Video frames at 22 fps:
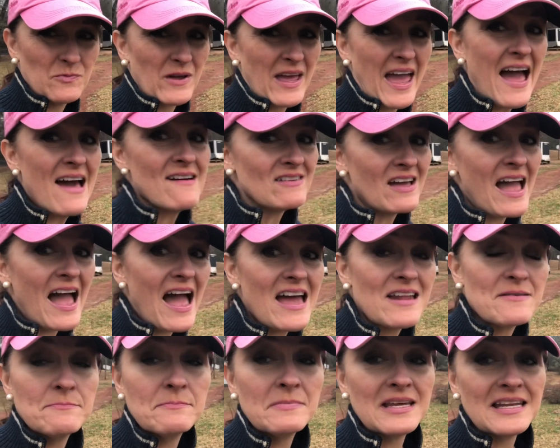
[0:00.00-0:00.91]
We haven't
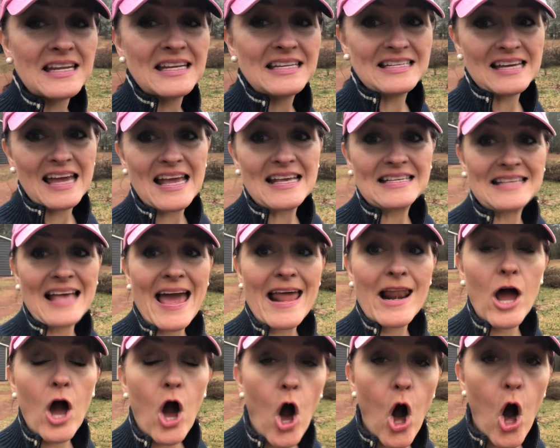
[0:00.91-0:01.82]
had many days at
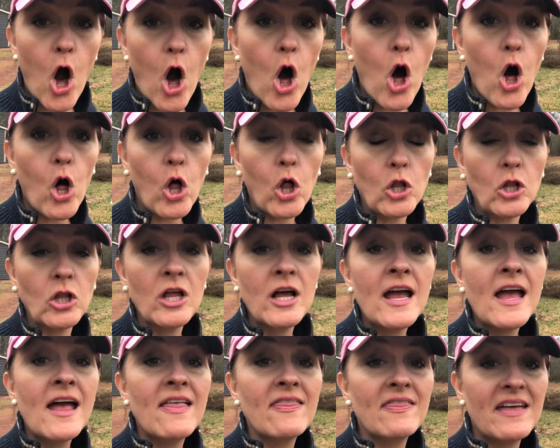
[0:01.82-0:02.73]
all
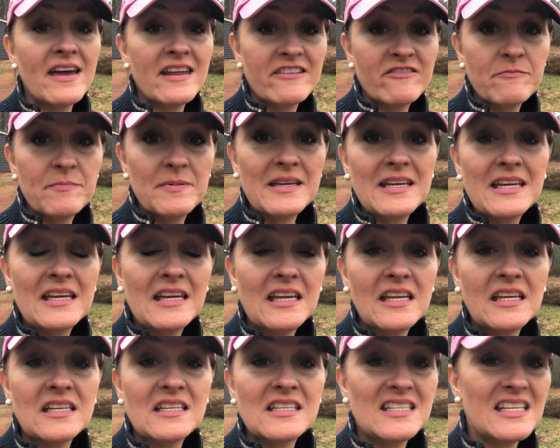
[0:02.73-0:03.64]
that have
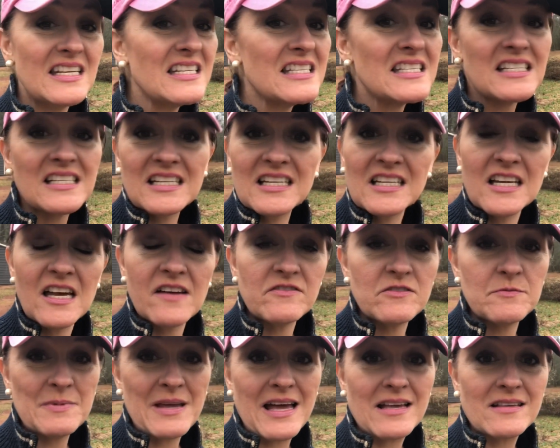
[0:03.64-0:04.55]
been decent
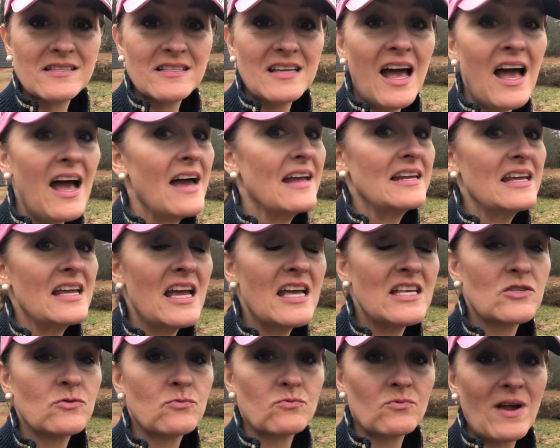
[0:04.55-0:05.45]
enough to be outside. It
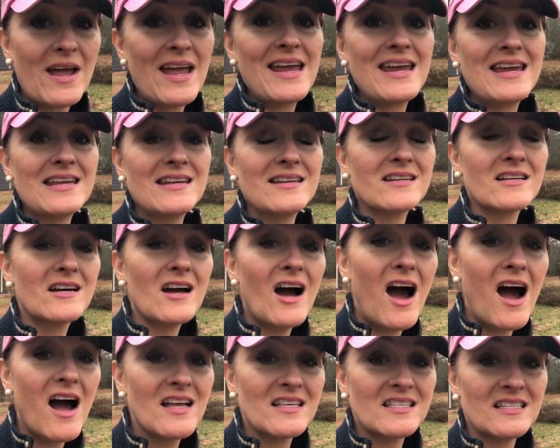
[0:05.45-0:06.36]
has rained
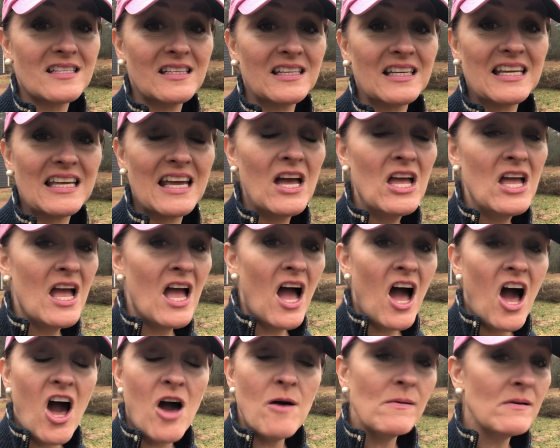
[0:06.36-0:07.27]
constantly,
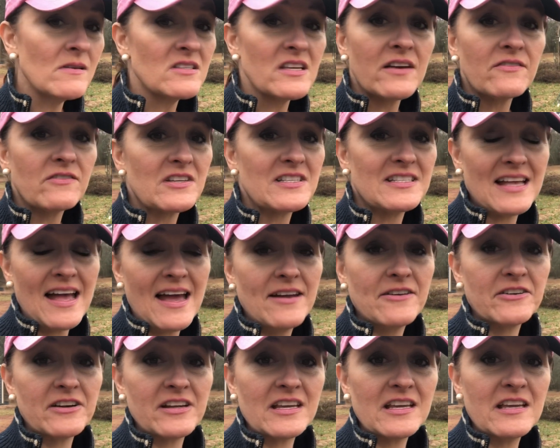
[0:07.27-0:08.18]
almost every
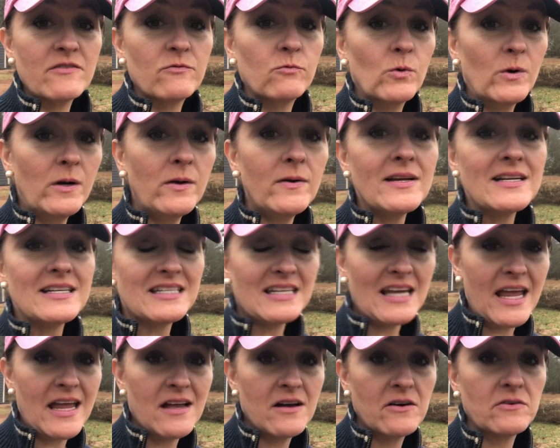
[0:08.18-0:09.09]
Saturday. If we're in
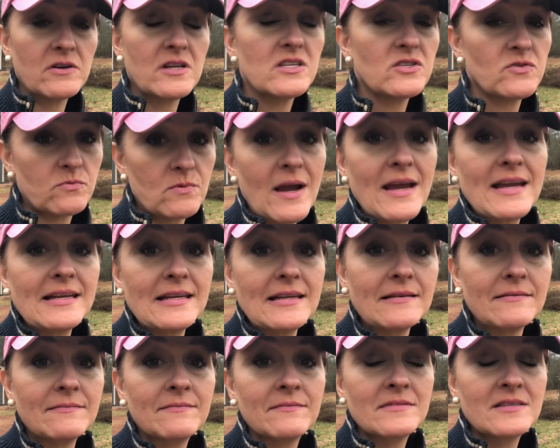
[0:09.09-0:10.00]
town, it's
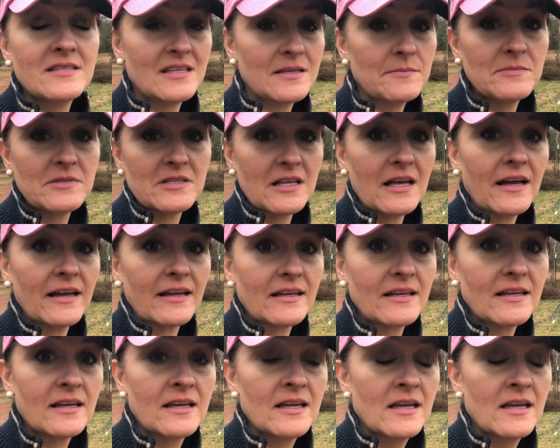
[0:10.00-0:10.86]
raining, it seems like.